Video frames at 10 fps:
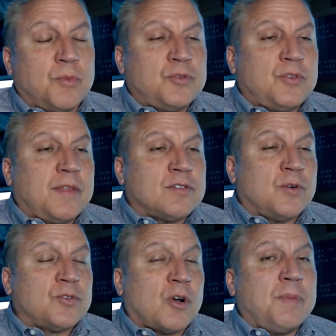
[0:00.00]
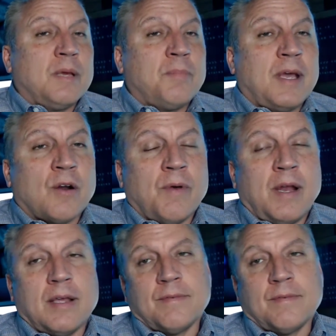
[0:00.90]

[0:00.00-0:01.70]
Most of these loans aren't being paid already.